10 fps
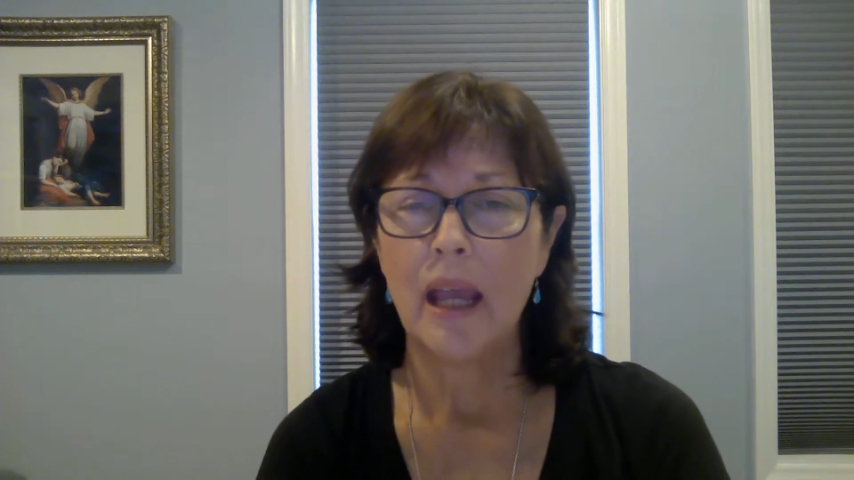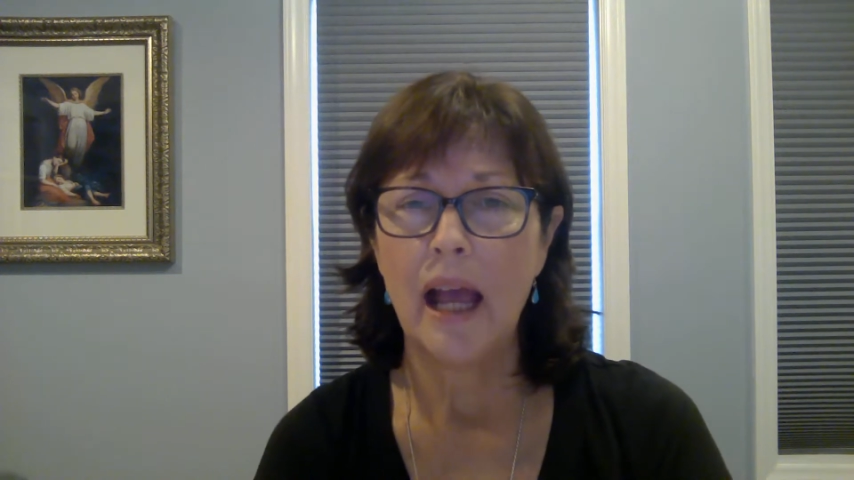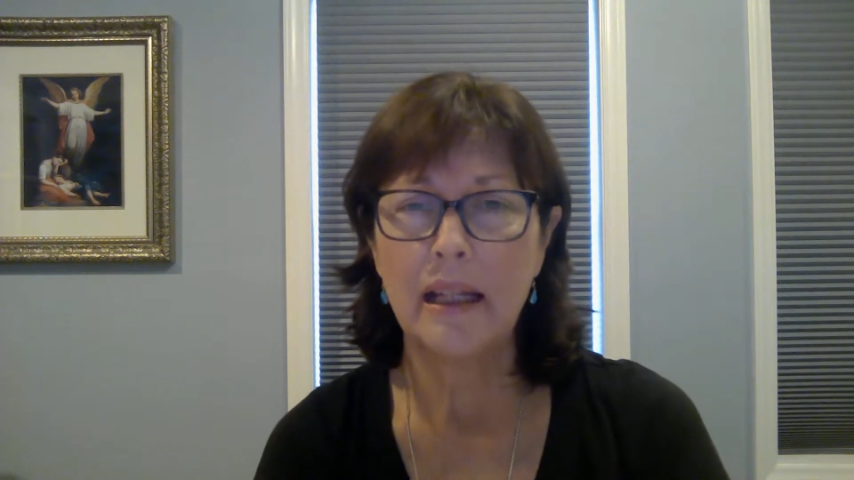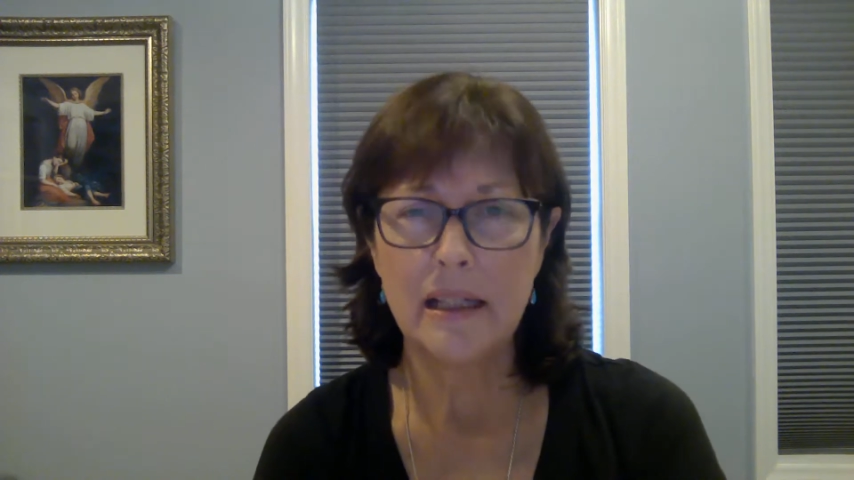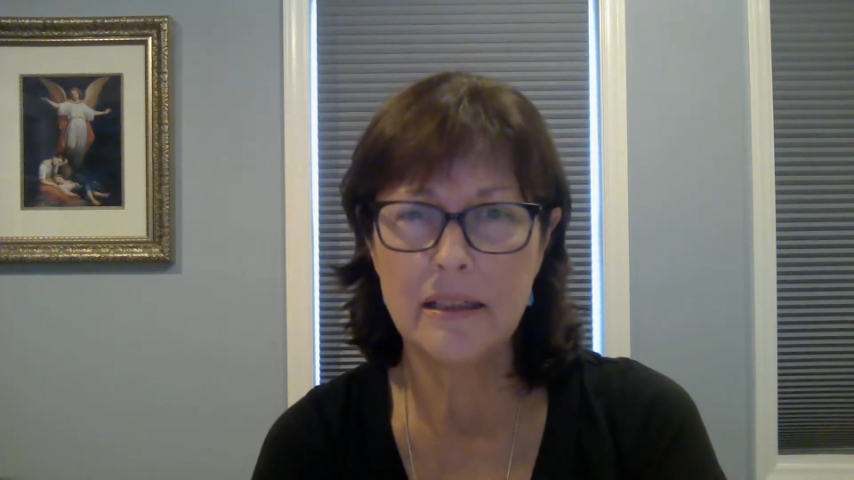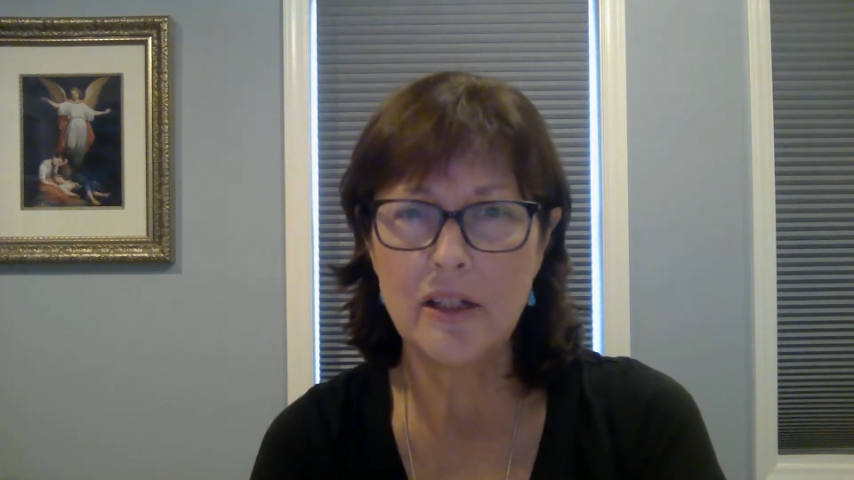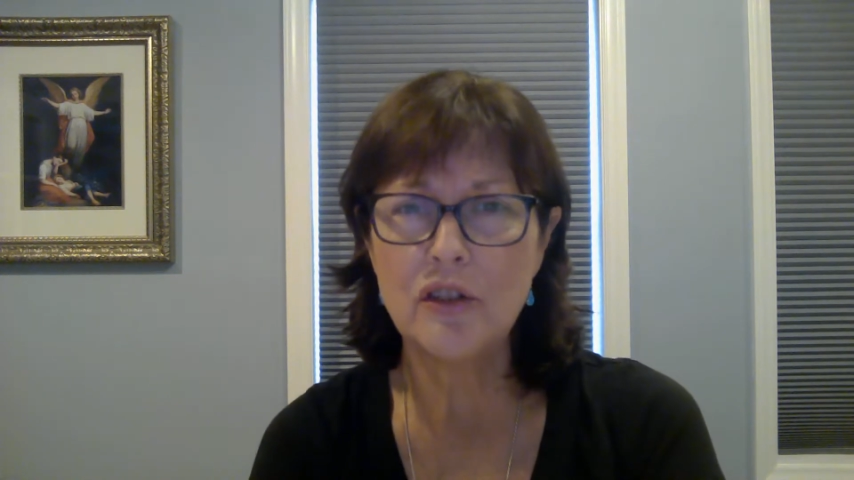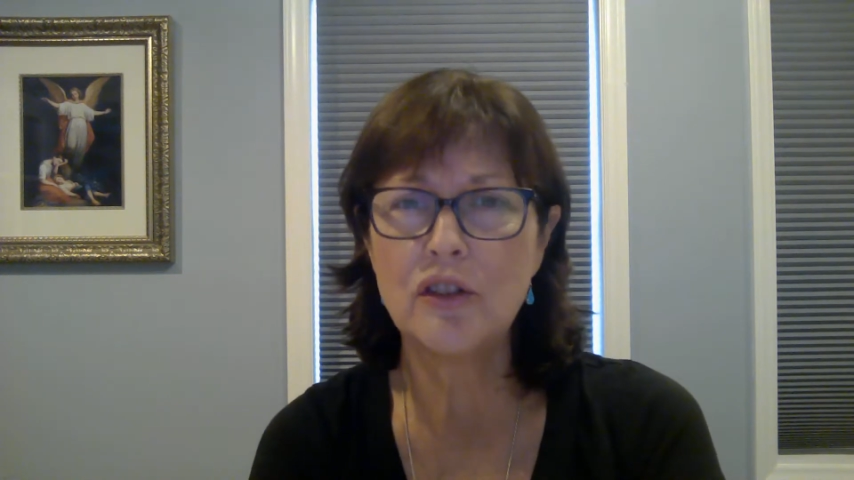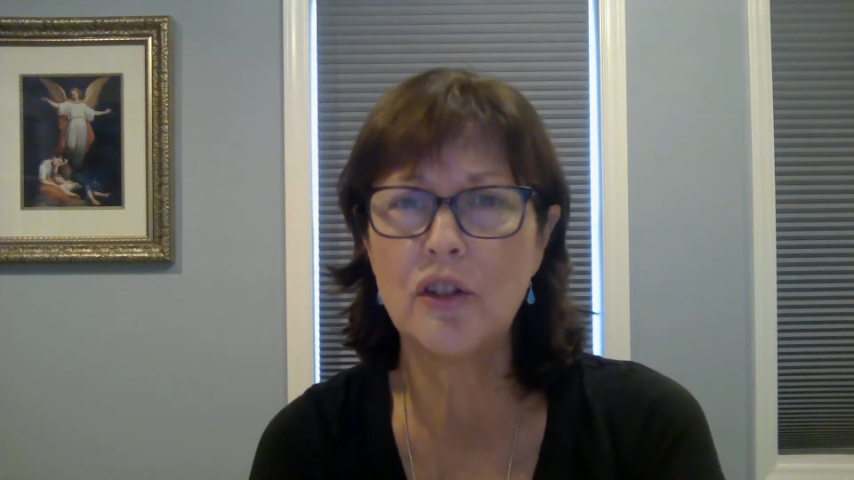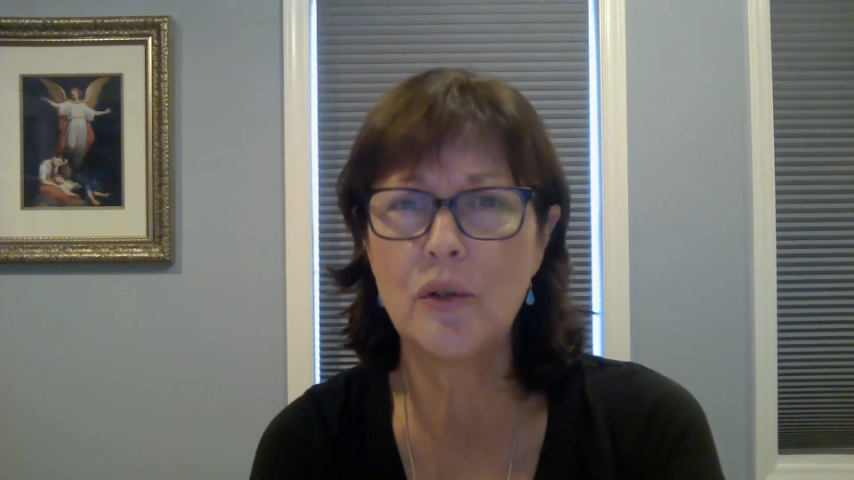and it
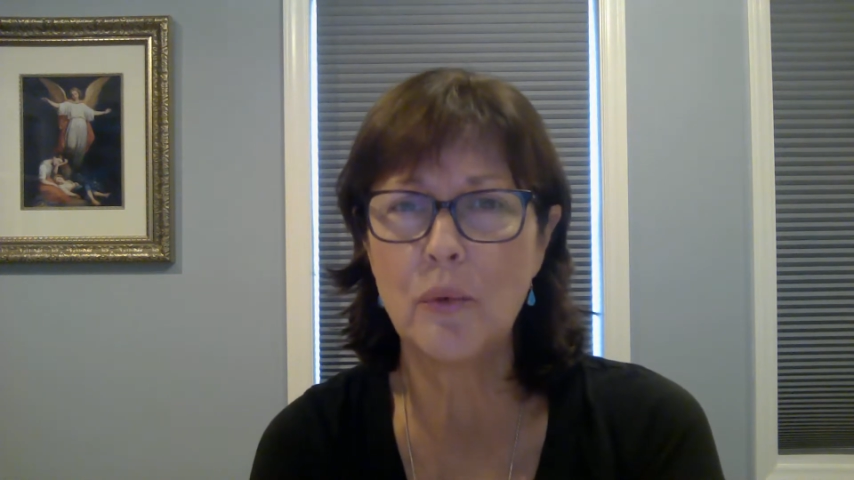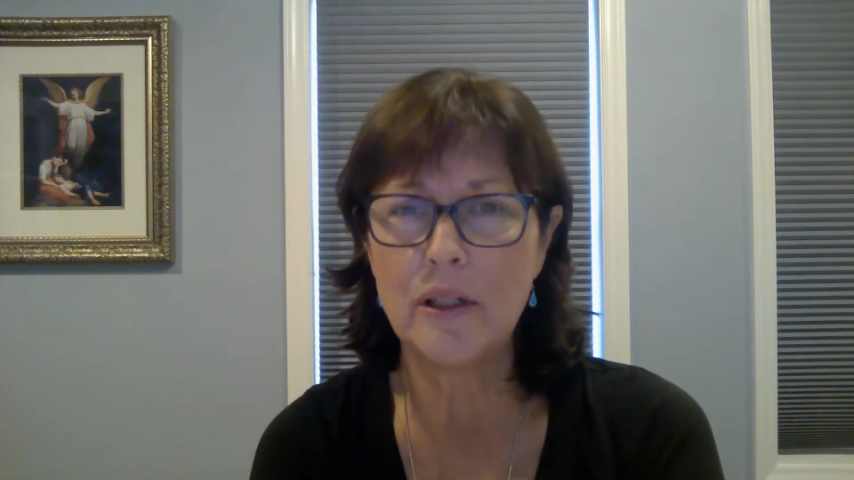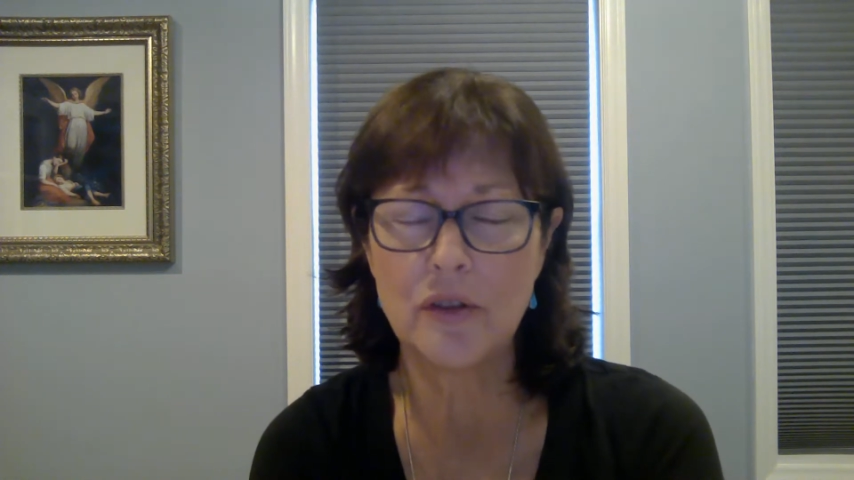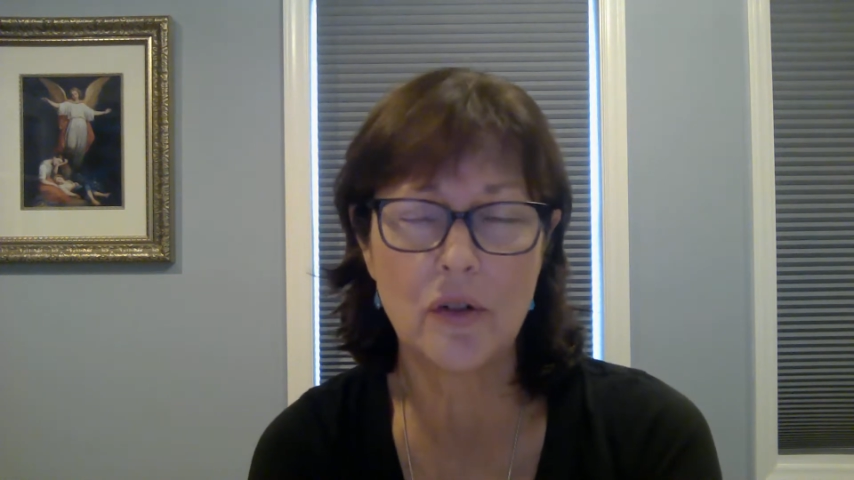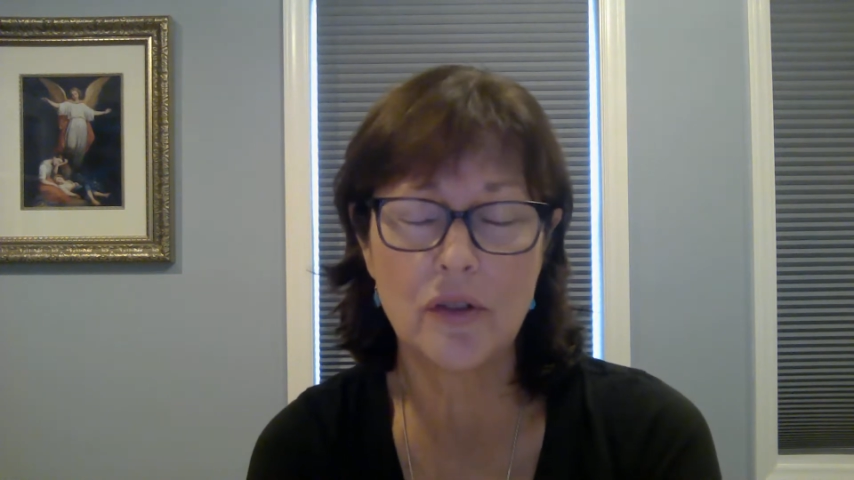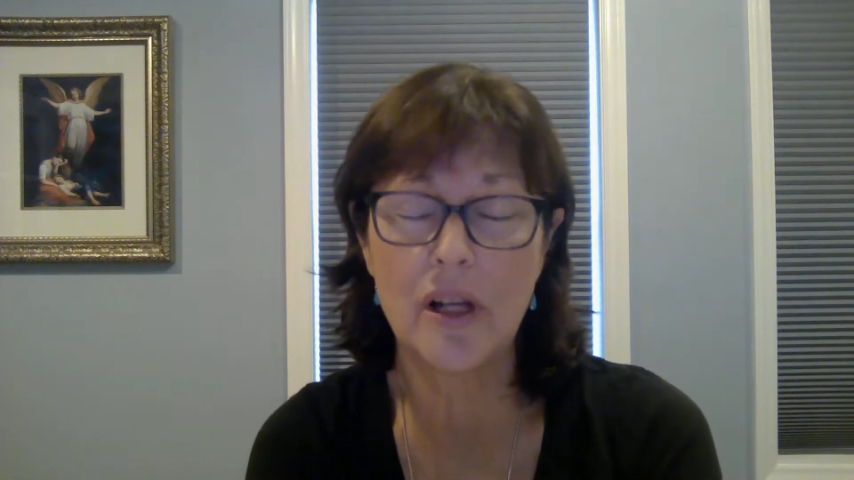continues to do research